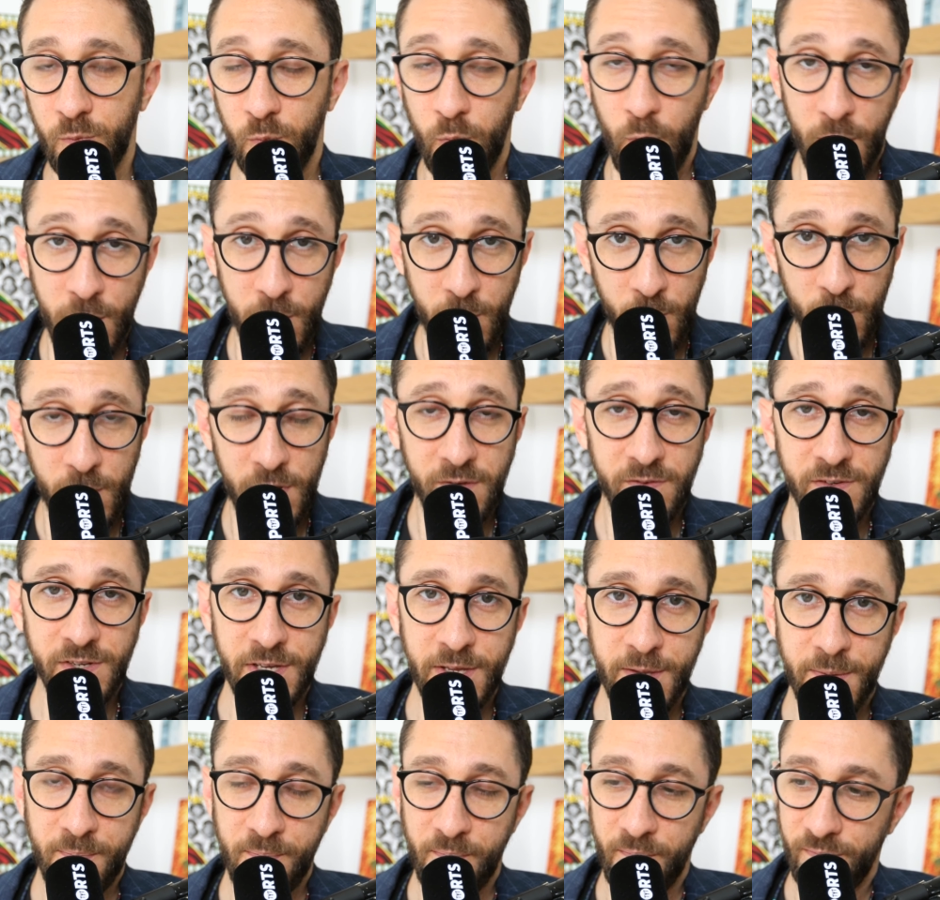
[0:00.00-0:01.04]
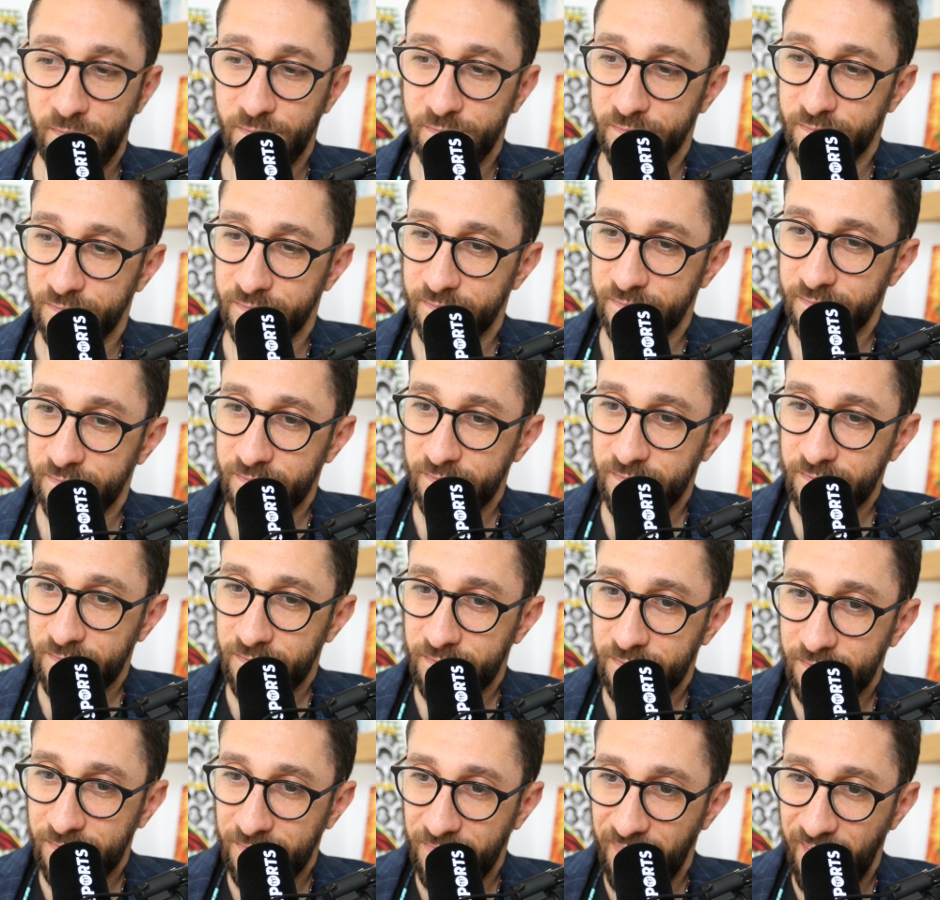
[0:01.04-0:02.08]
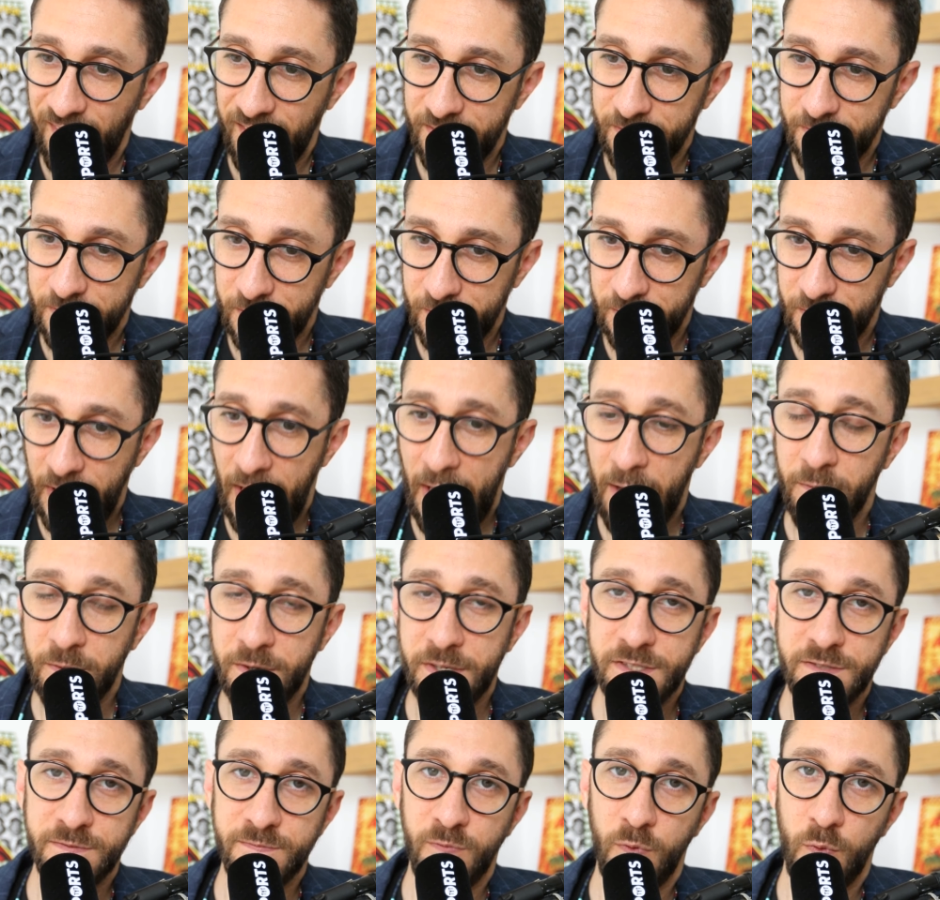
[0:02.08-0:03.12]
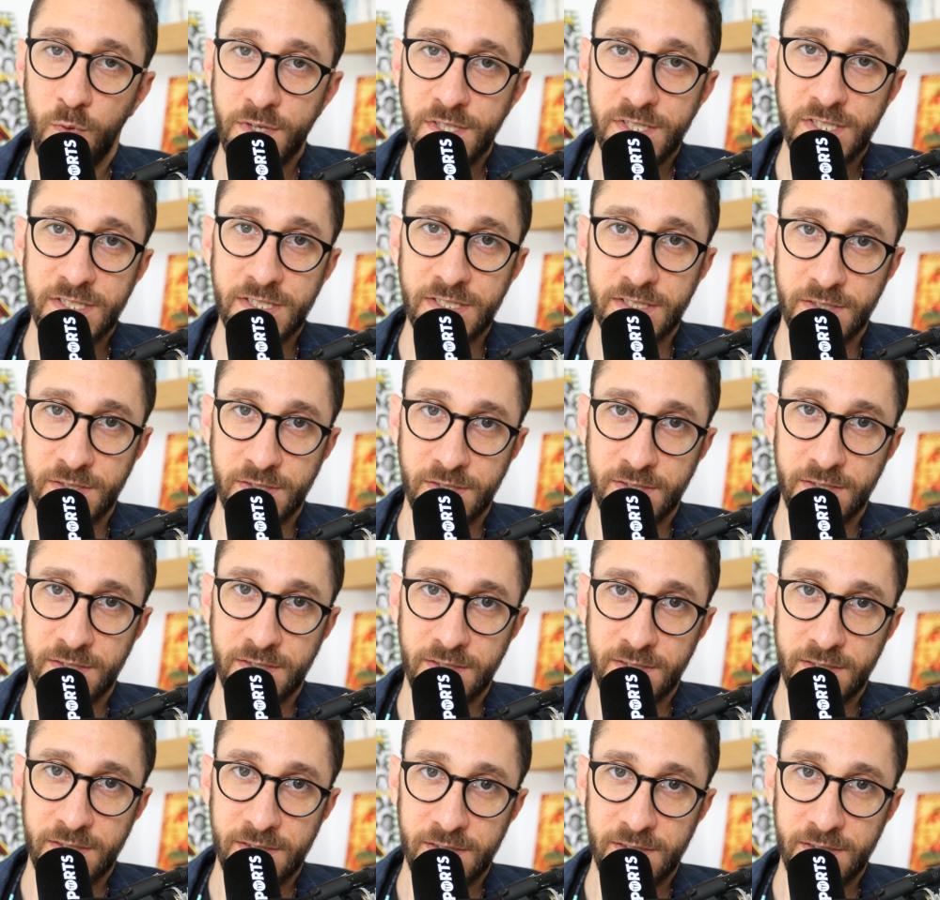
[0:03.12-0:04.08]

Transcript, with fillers: When really, the loudest voices